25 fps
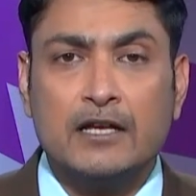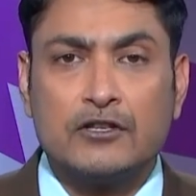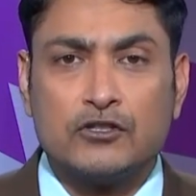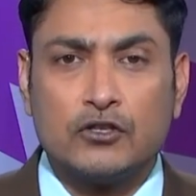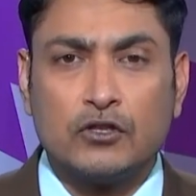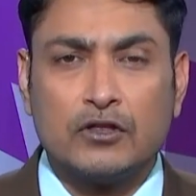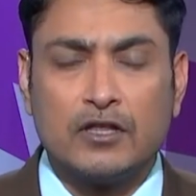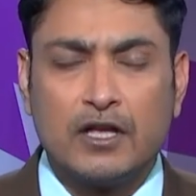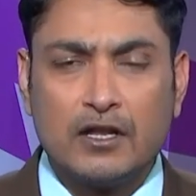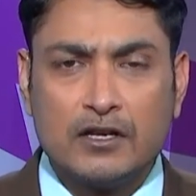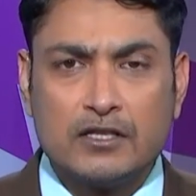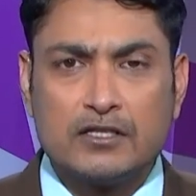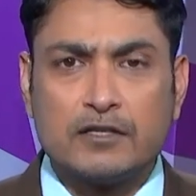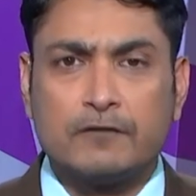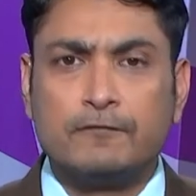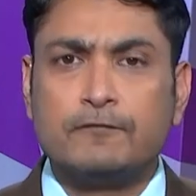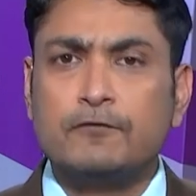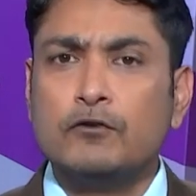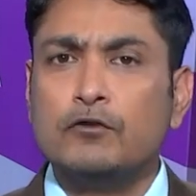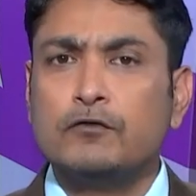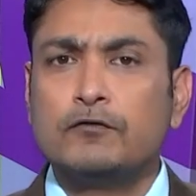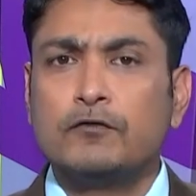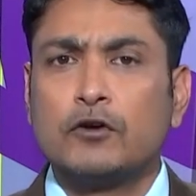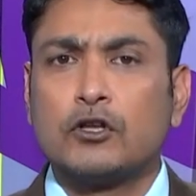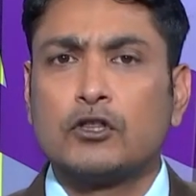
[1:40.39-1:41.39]
So there is a
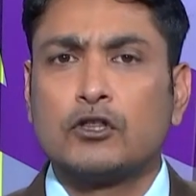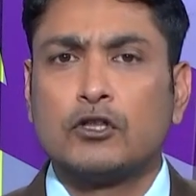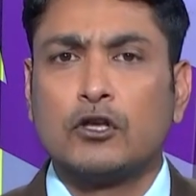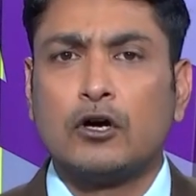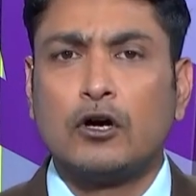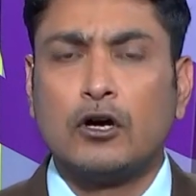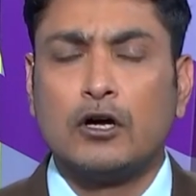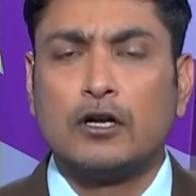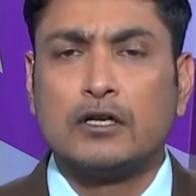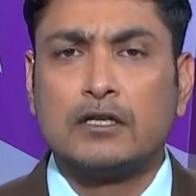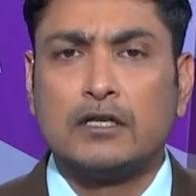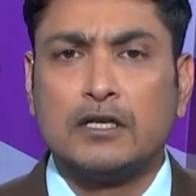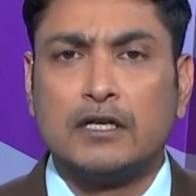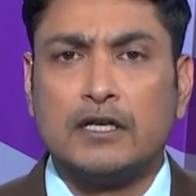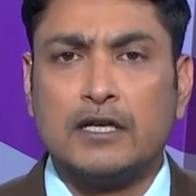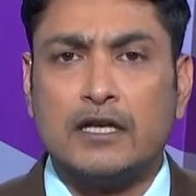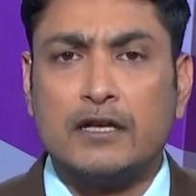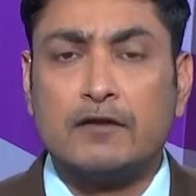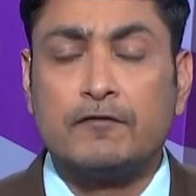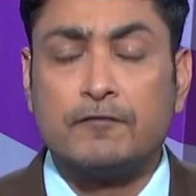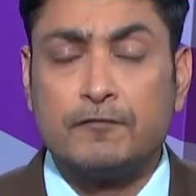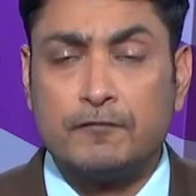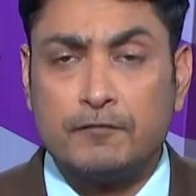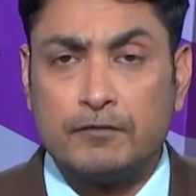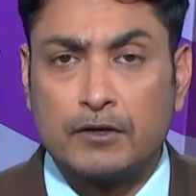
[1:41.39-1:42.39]
food for thought
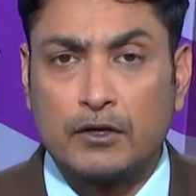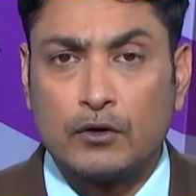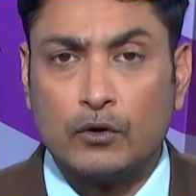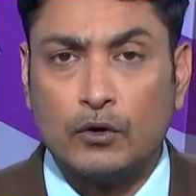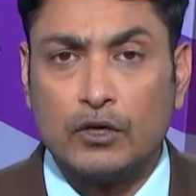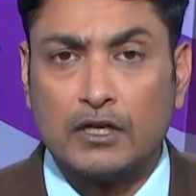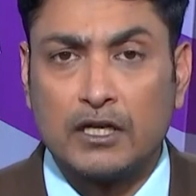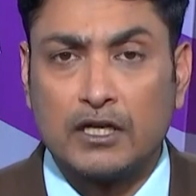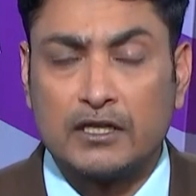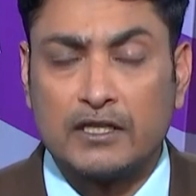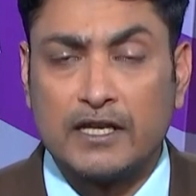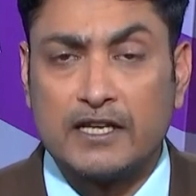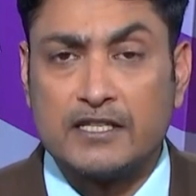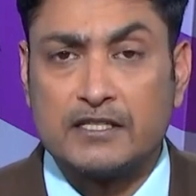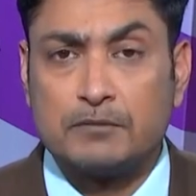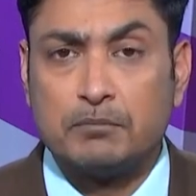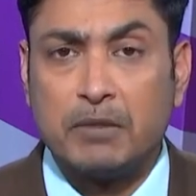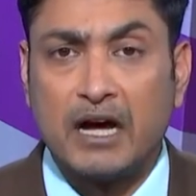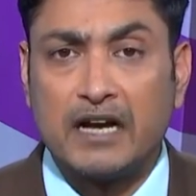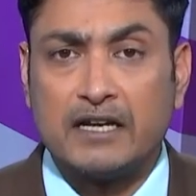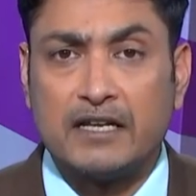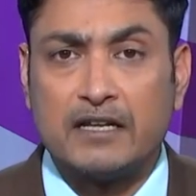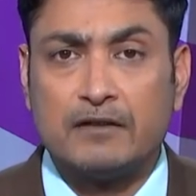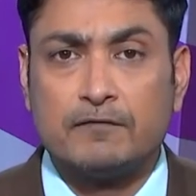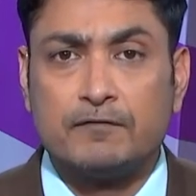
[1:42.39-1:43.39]
if Kolkata is
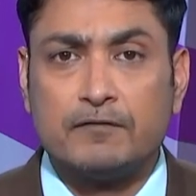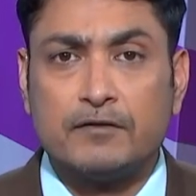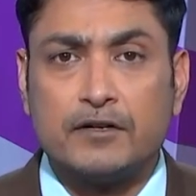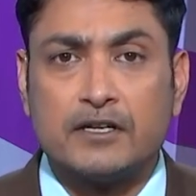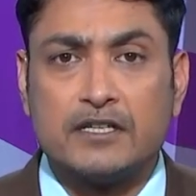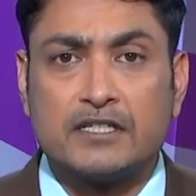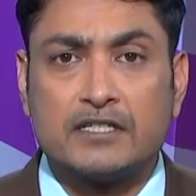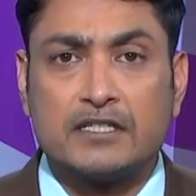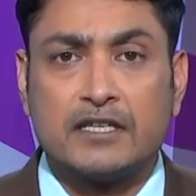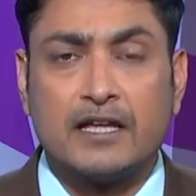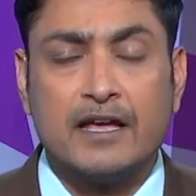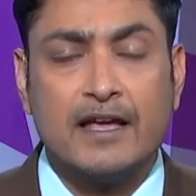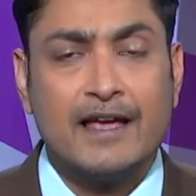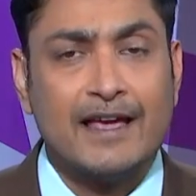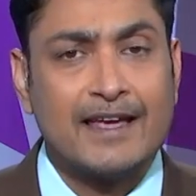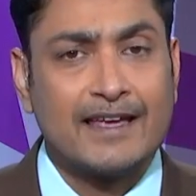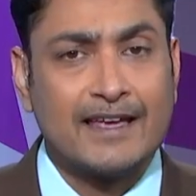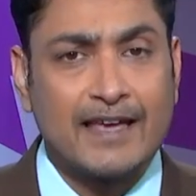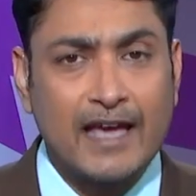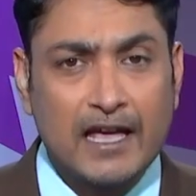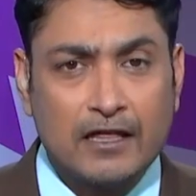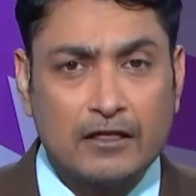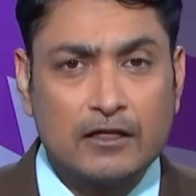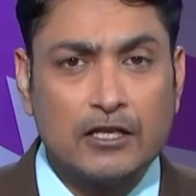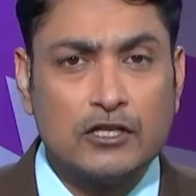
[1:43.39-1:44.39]
batting first.
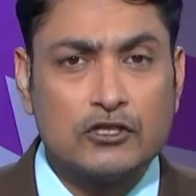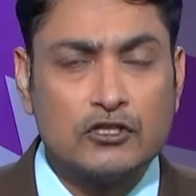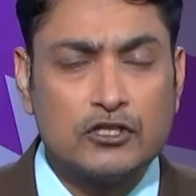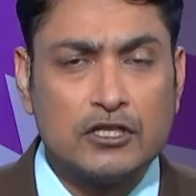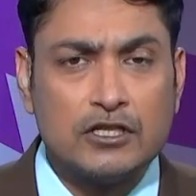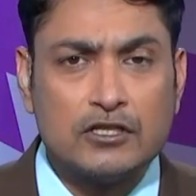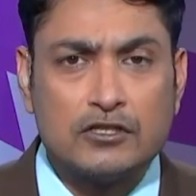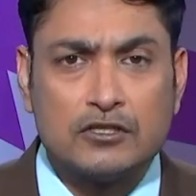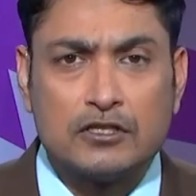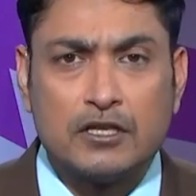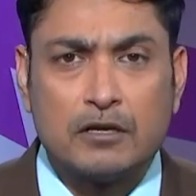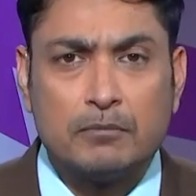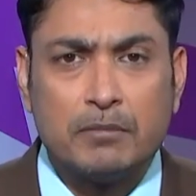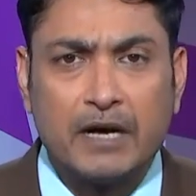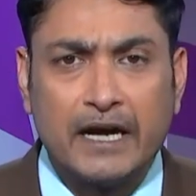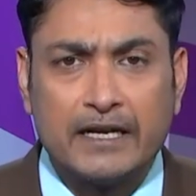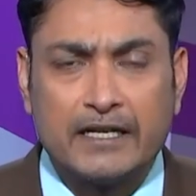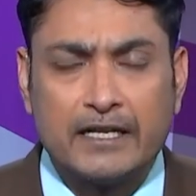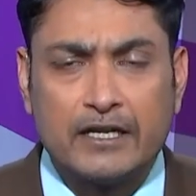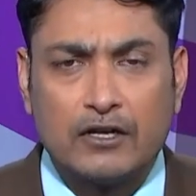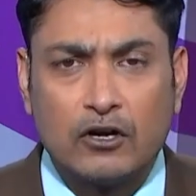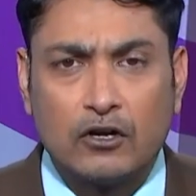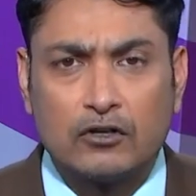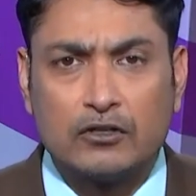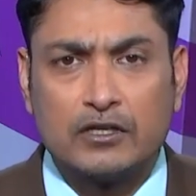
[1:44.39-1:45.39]
Can they change their
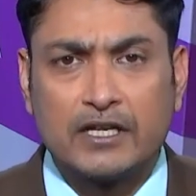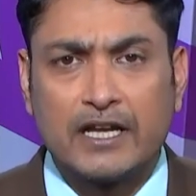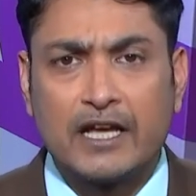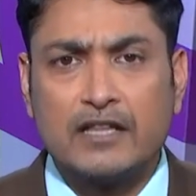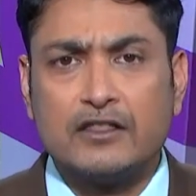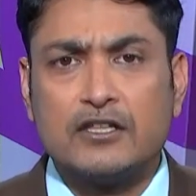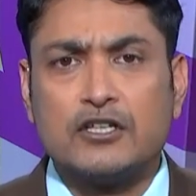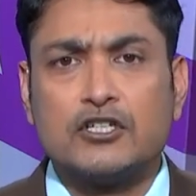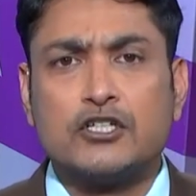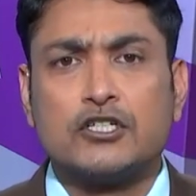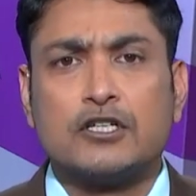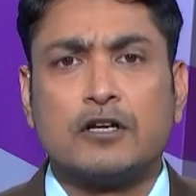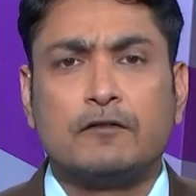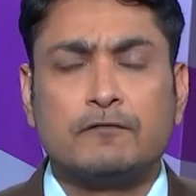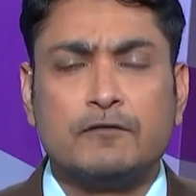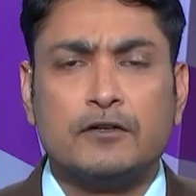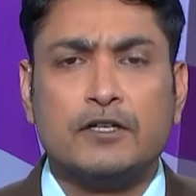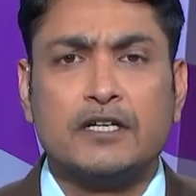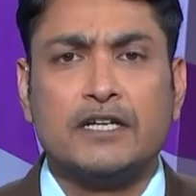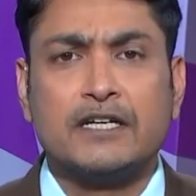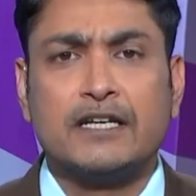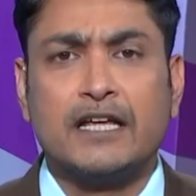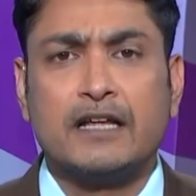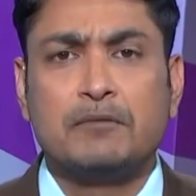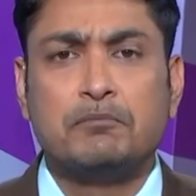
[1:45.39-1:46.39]
batting order? Can they
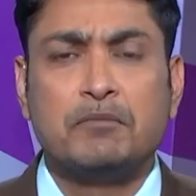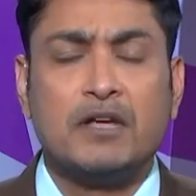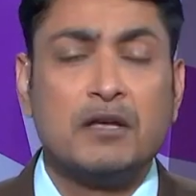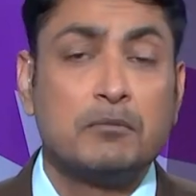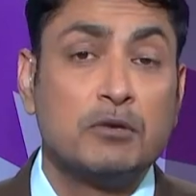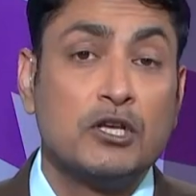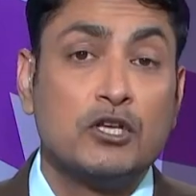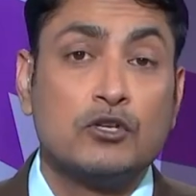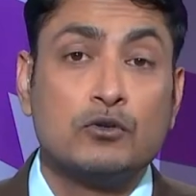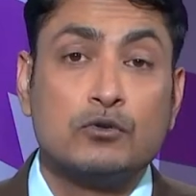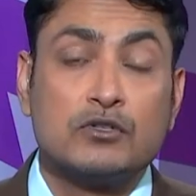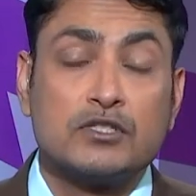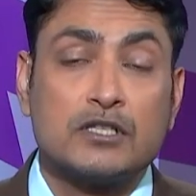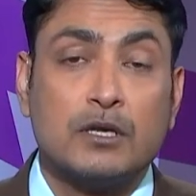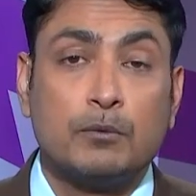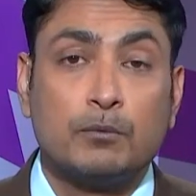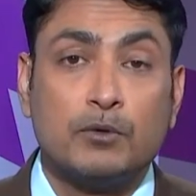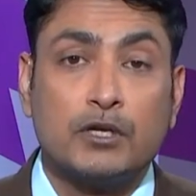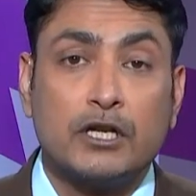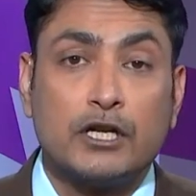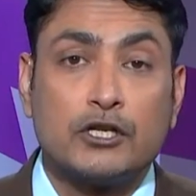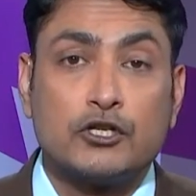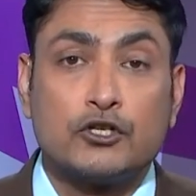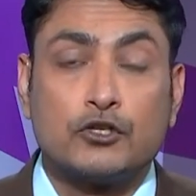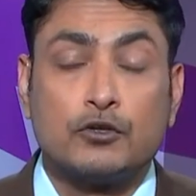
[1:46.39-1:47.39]
shuffle it and maybe use
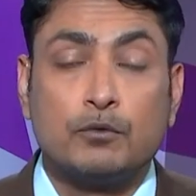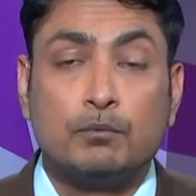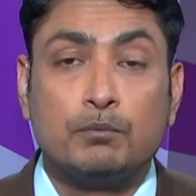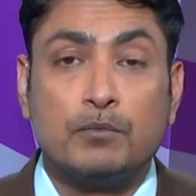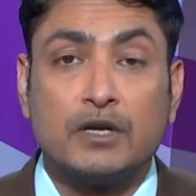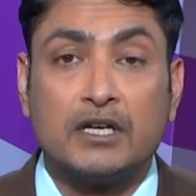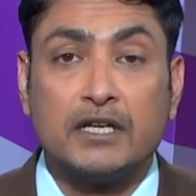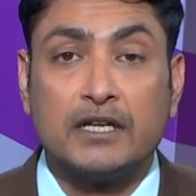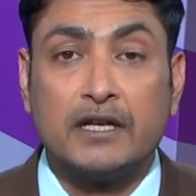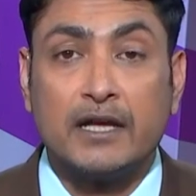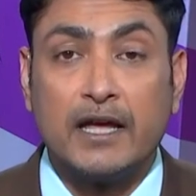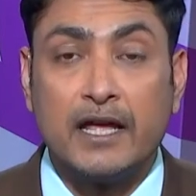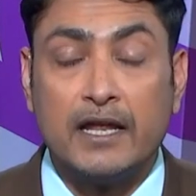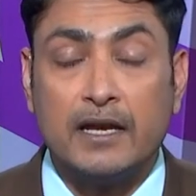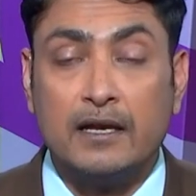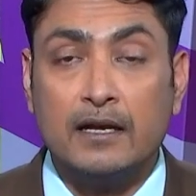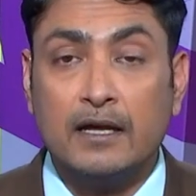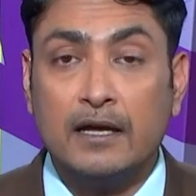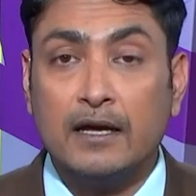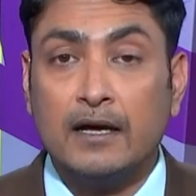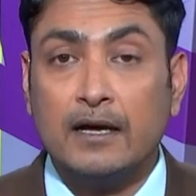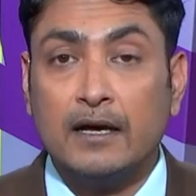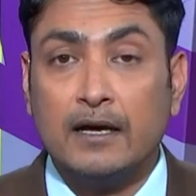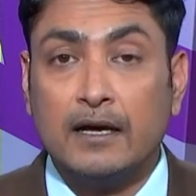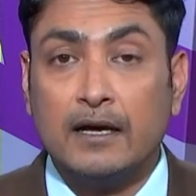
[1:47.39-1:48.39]
someone like Shubman Gill